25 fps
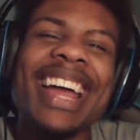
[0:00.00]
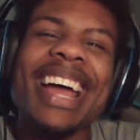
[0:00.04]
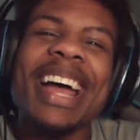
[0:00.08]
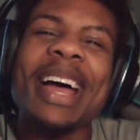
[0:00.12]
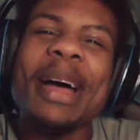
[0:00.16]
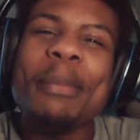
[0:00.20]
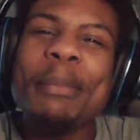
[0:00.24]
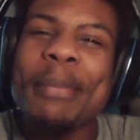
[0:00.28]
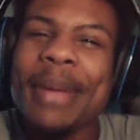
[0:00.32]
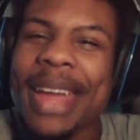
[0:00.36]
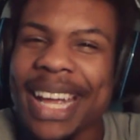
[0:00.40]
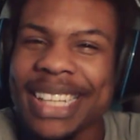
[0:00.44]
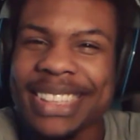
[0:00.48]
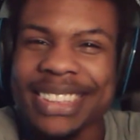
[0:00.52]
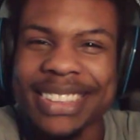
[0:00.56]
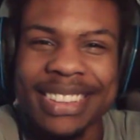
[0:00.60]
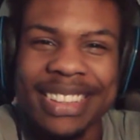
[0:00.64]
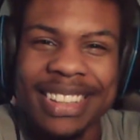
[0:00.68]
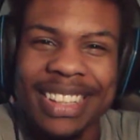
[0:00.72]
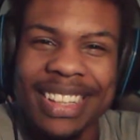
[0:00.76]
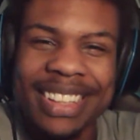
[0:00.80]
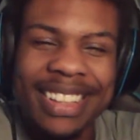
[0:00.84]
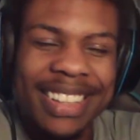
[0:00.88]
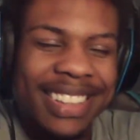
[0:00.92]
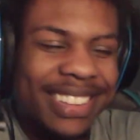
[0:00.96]
imagine
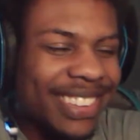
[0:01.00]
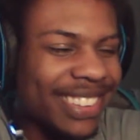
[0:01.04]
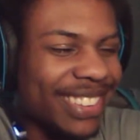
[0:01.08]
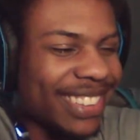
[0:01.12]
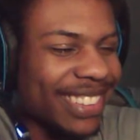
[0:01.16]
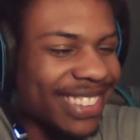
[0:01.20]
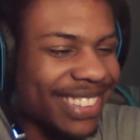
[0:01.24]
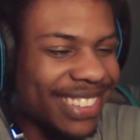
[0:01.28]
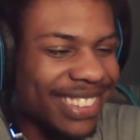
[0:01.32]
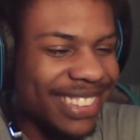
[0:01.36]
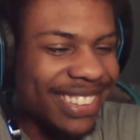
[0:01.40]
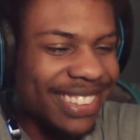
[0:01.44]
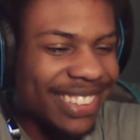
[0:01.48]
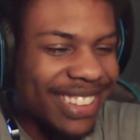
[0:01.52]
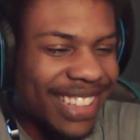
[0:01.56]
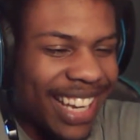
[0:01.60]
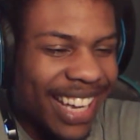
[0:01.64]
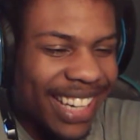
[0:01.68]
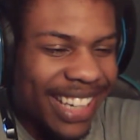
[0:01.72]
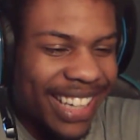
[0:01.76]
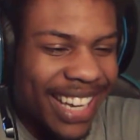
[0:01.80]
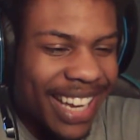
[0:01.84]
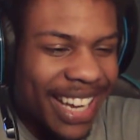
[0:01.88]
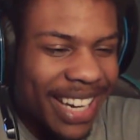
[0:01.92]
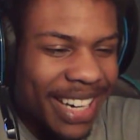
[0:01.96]
that. just, I
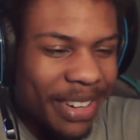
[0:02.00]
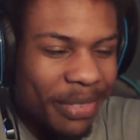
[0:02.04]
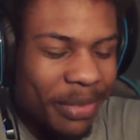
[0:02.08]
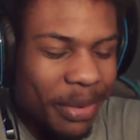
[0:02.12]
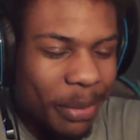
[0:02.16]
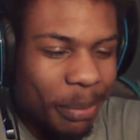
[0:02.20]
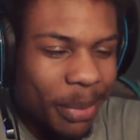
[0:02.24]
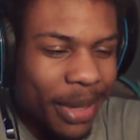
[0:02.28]
can't even